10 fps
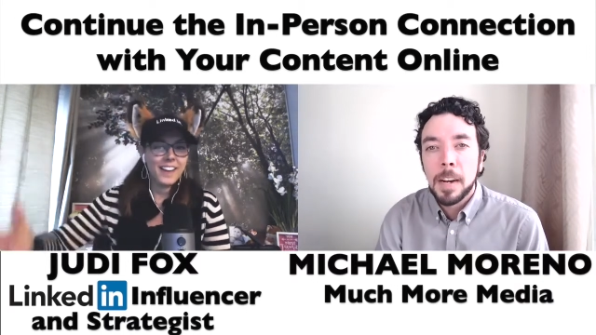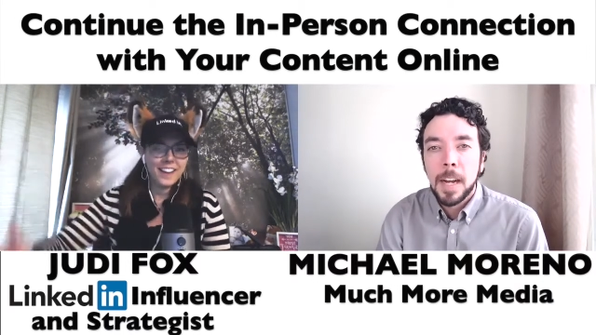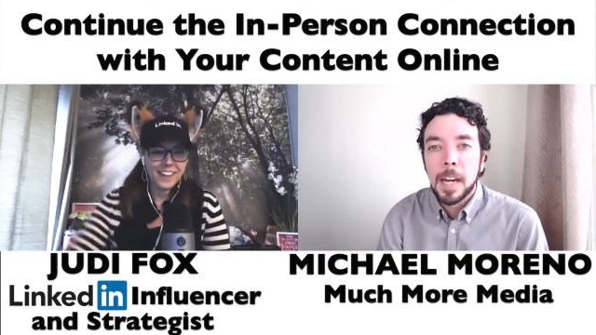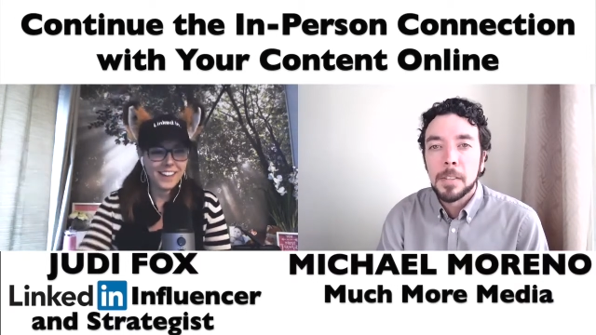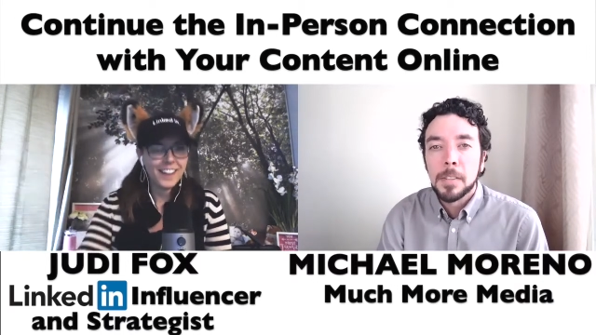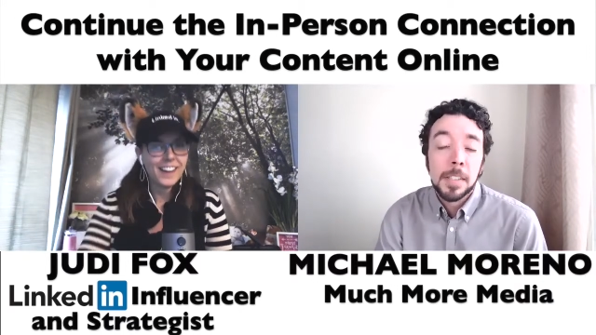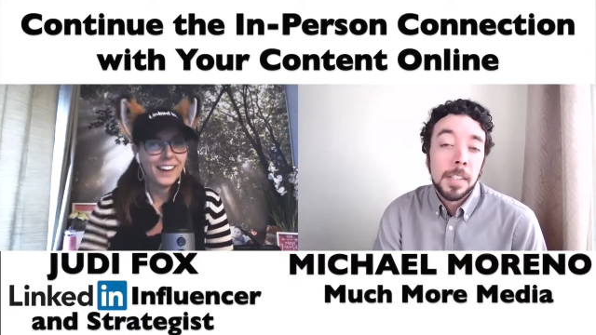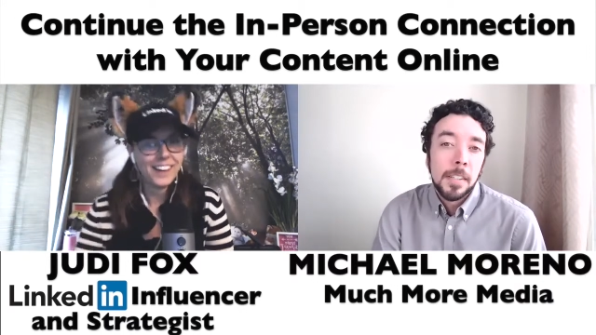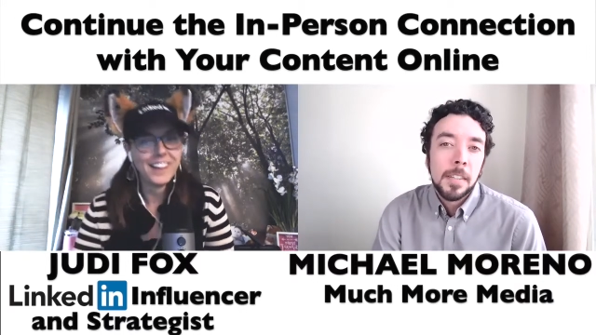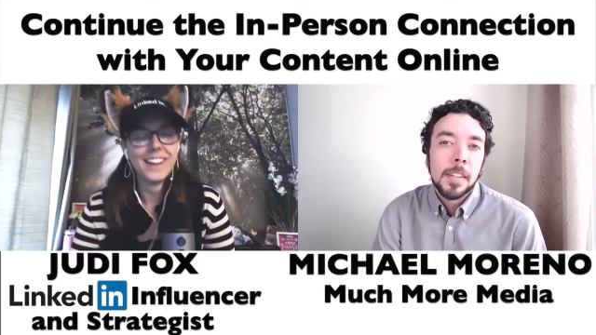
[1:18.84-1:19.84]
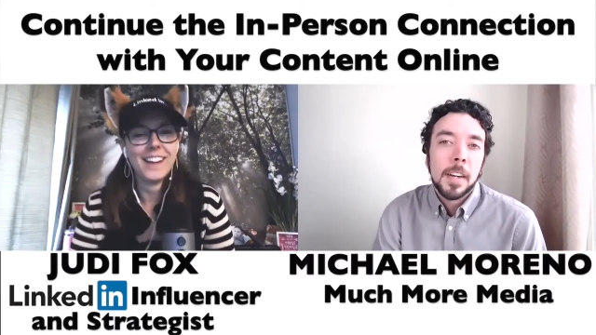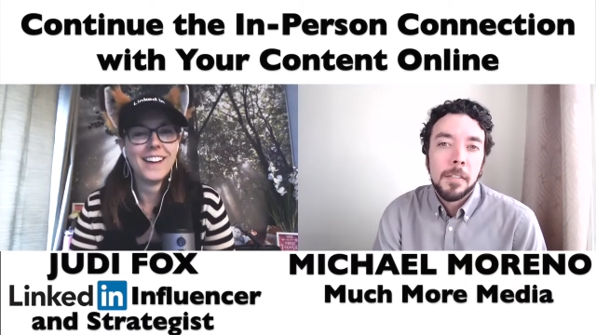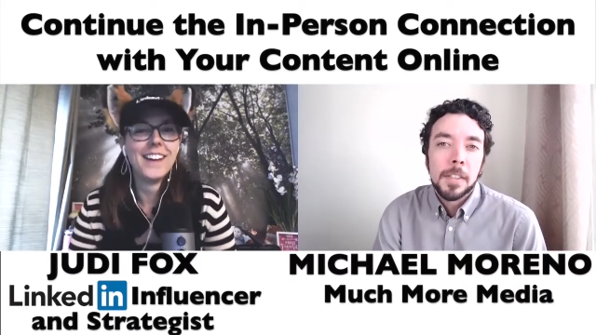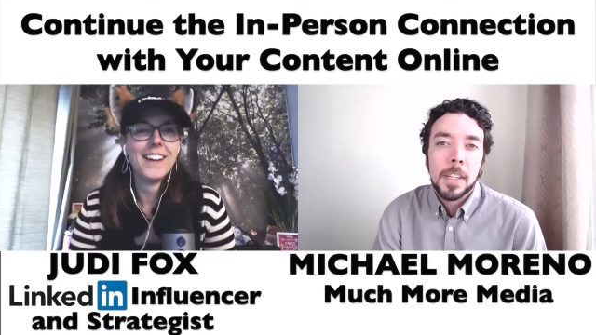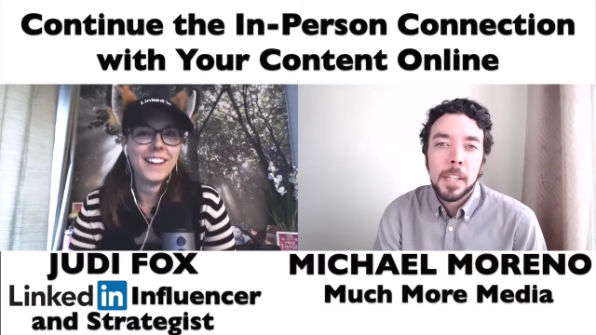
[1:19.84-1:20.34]
Speaker 1: value, continue the
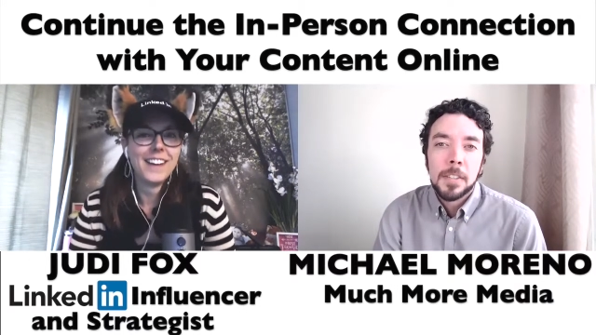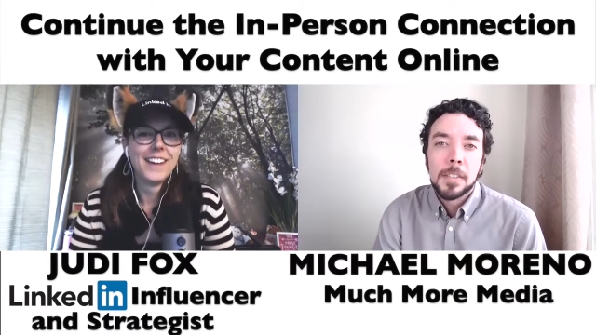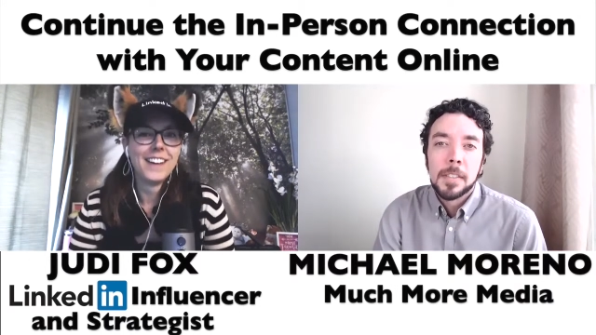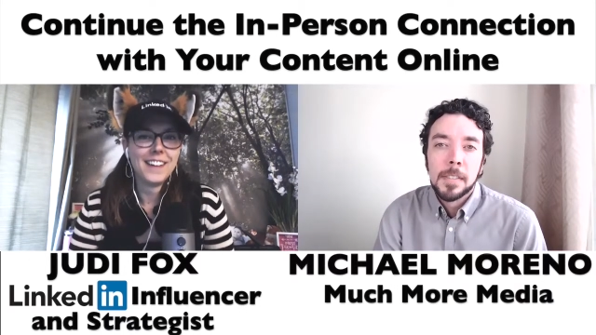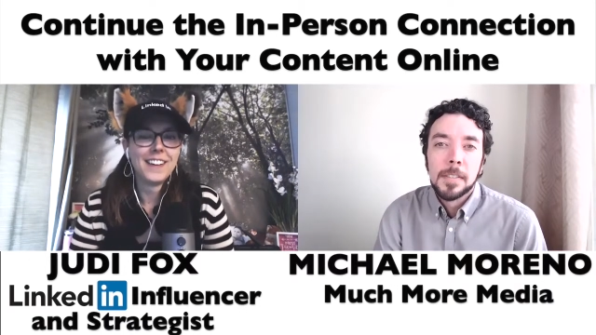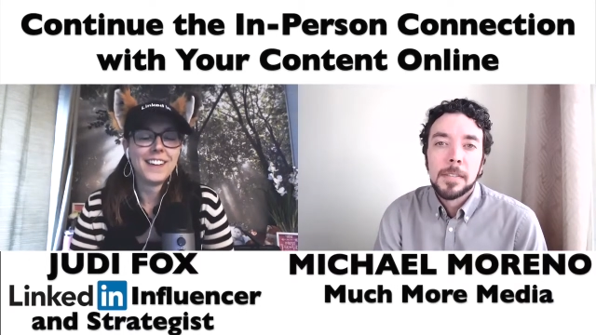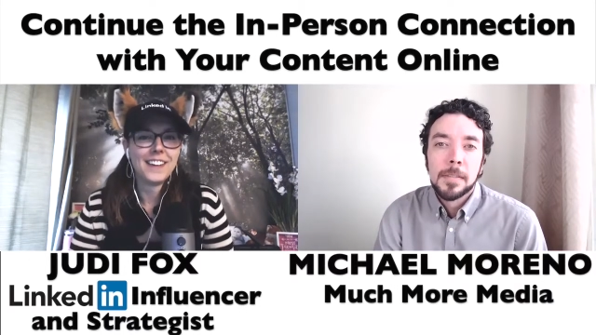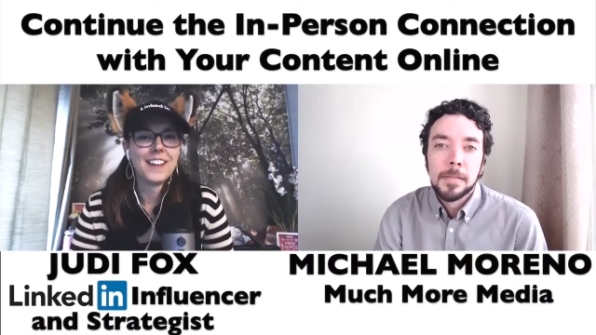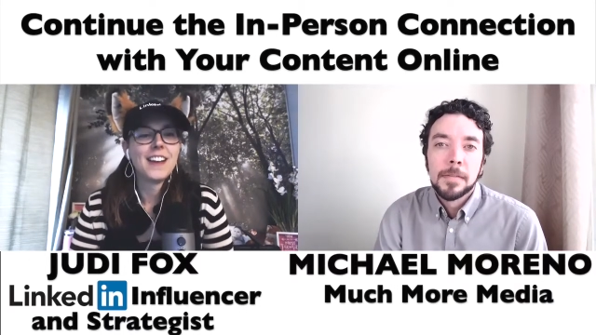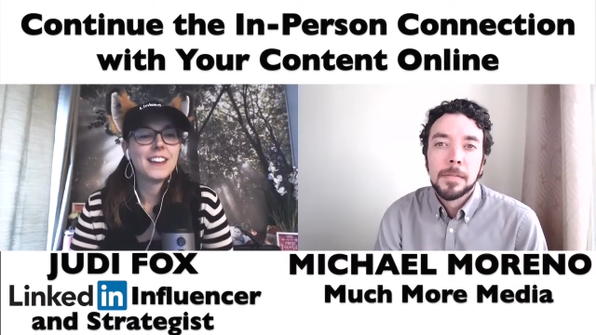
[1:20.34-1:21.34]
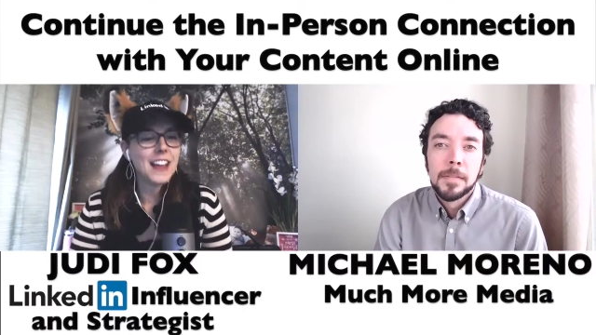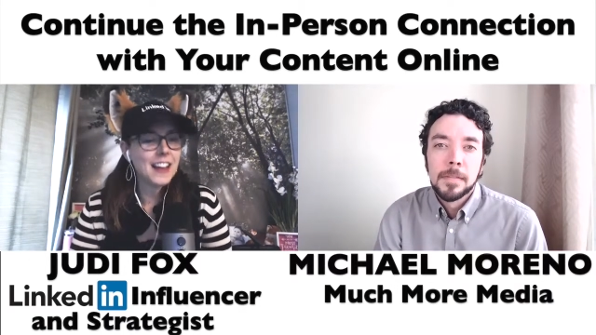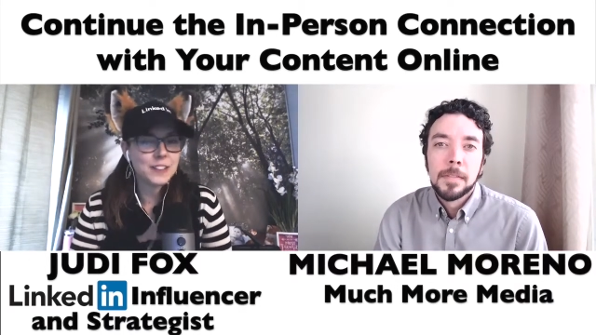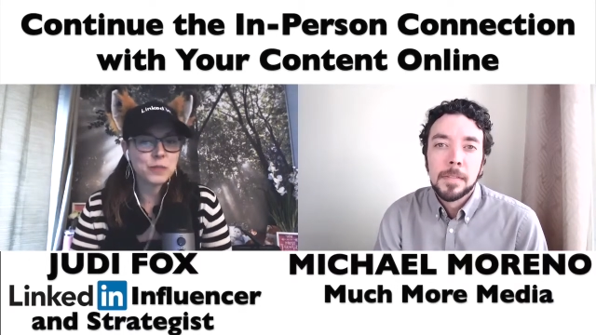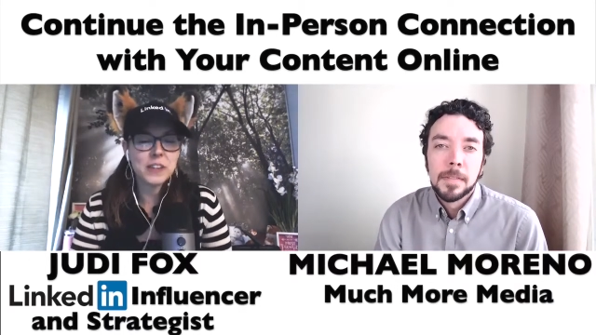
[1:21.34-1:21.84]
conversation.
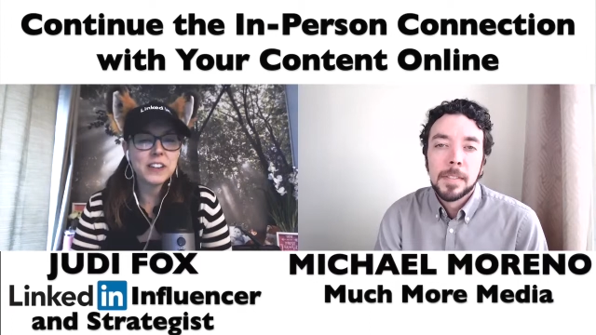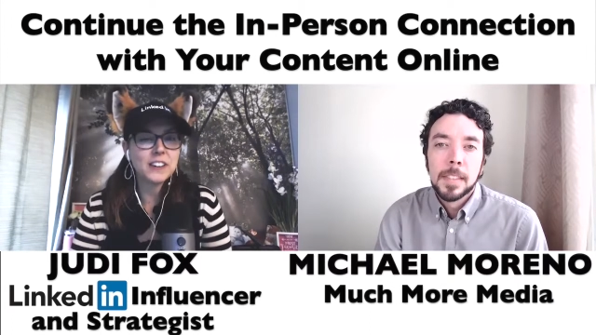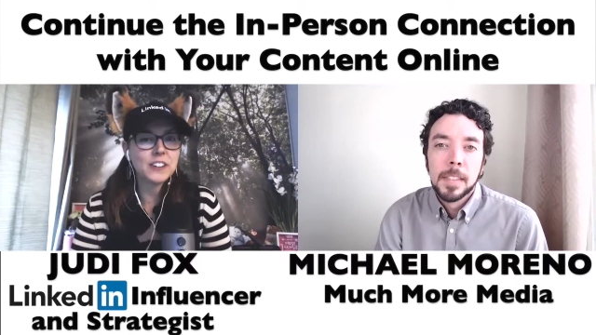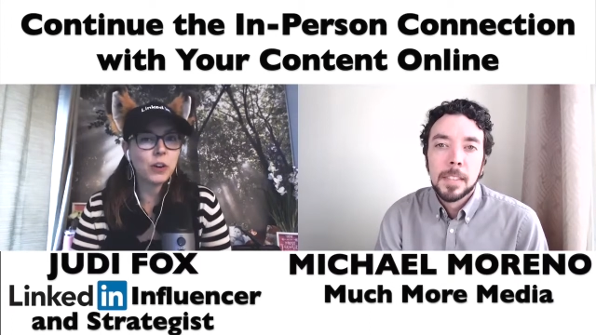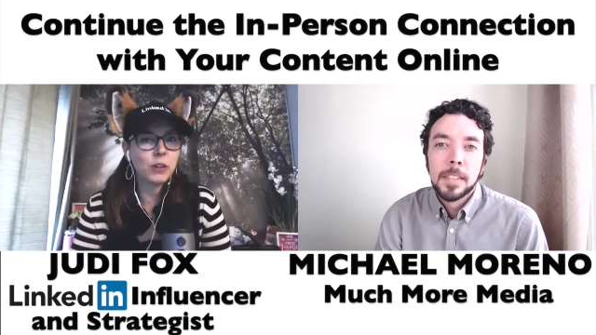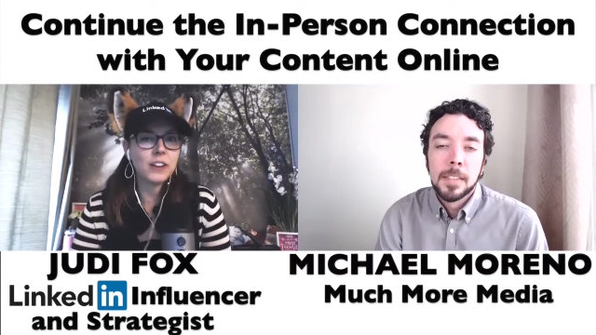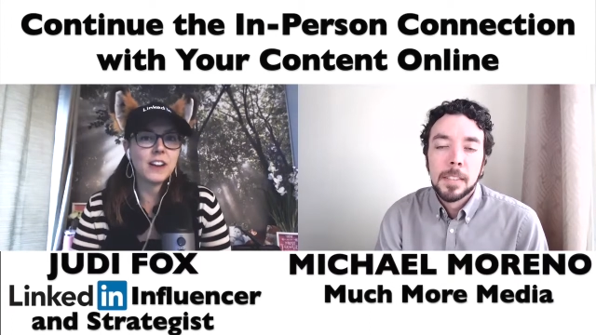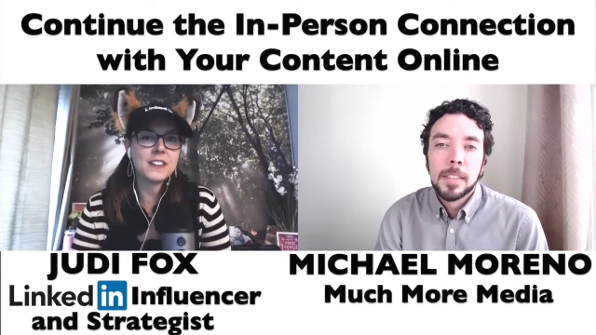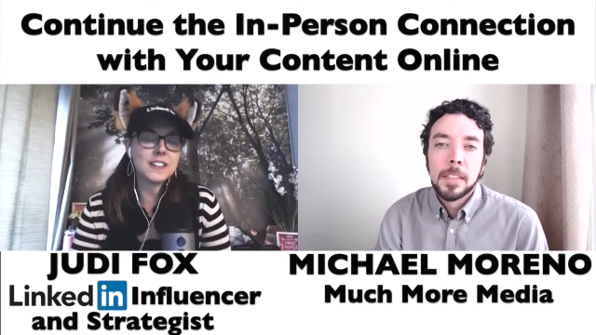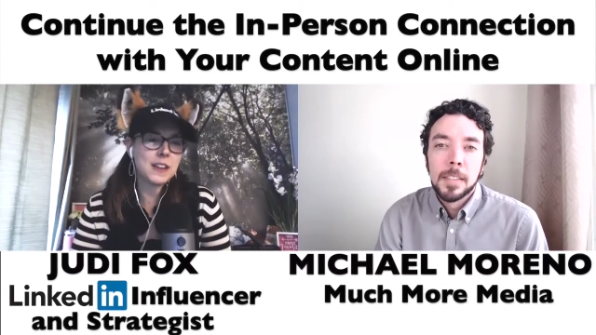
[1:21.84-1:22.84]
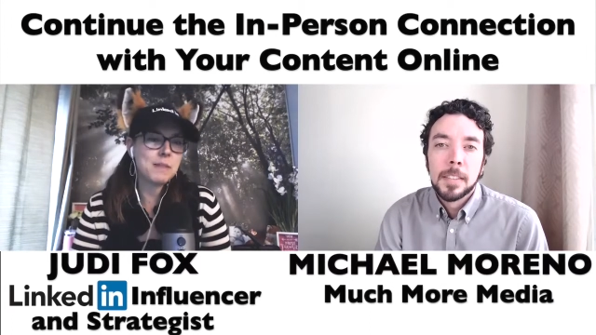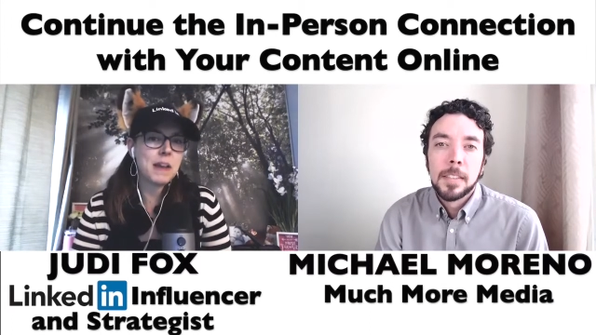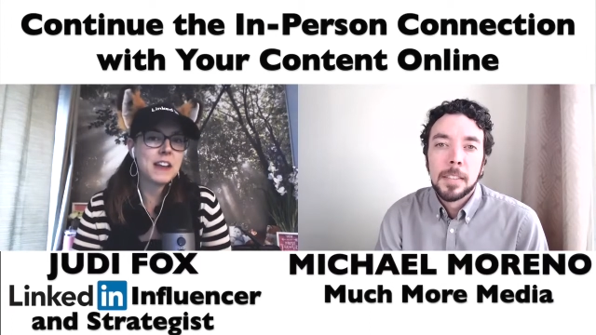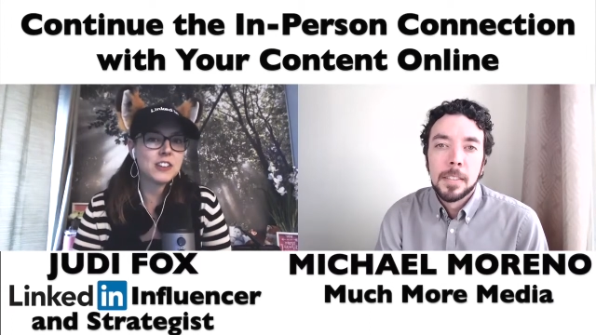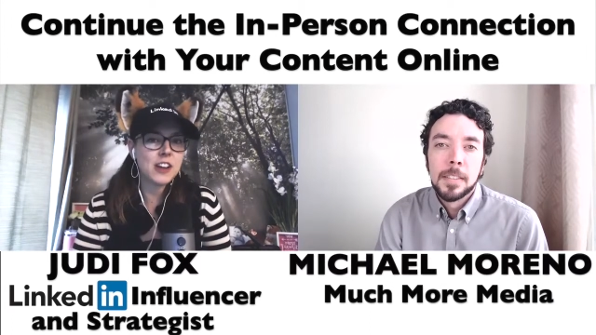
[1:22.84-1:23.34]
Yes, we are totally on the
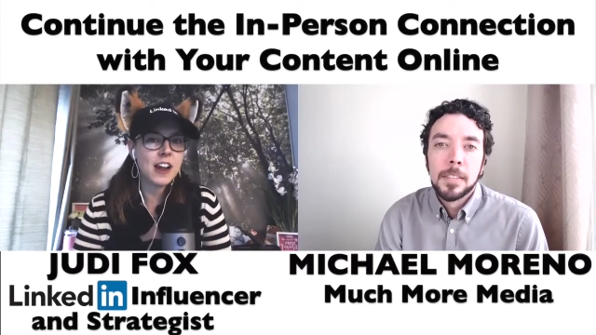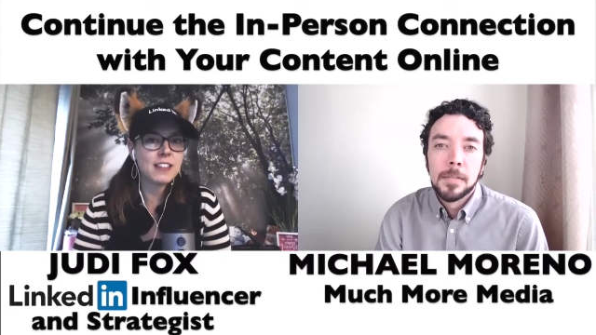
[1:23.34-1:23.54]
same page.